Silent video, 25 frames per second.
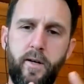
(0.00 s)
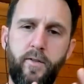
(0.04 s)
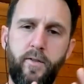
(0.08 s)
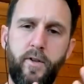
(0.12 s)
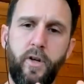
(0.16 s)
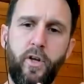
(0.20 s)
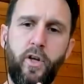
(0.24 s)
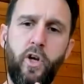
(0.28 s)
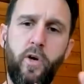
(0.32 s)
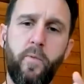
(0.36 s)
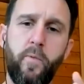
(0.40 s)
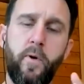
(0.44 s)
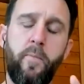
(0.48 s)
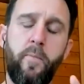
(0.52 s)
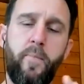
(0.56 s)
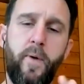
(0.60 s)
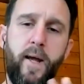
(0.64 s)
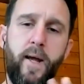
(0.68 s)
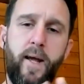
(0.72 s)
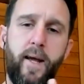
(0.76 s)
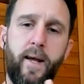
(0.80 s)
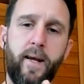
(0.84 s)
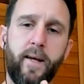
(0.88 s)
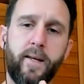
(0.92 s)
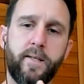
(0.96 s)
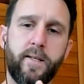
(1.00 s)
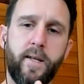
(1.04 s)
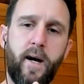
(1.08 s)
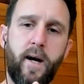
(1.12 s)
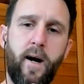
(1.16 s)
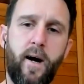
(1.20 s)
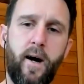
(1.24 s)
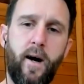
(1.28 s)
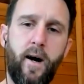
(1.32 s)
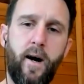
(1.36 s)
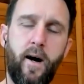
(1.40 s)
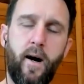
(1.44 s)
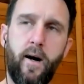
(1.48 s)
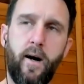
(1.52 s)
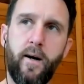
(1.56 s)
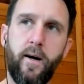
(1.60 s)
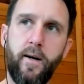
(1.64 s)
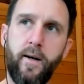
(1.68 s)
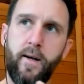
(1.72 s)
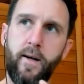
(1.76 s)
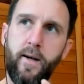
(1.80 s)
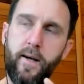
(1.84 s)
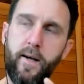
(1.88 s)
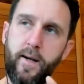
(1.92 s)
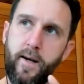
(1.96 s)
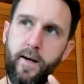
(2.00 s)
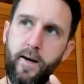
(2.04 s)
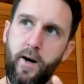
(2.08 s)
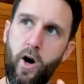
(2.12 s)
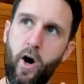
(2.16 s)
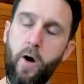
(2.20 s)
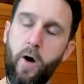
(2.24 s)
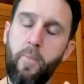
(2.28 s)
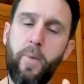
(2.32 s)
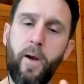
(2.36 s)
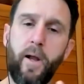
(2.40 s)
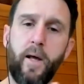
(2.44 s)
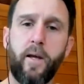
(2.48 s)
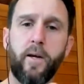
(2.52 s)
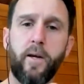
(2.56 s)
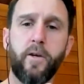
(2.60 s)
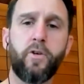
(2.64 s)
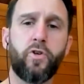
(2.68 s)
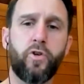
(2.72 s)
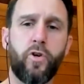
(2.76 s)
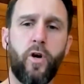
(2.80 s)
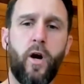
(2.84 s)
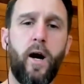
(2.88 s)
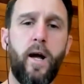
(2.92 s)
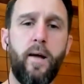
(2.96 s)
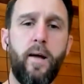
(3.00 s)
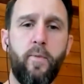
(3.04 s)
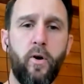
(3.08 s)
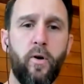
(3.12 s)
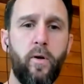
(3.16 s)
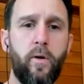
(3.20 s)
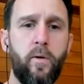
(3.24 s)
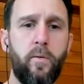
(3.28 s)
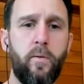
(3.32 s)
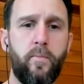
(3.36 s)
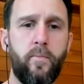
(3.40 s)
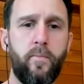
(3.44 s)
that human beings are obligate tribal.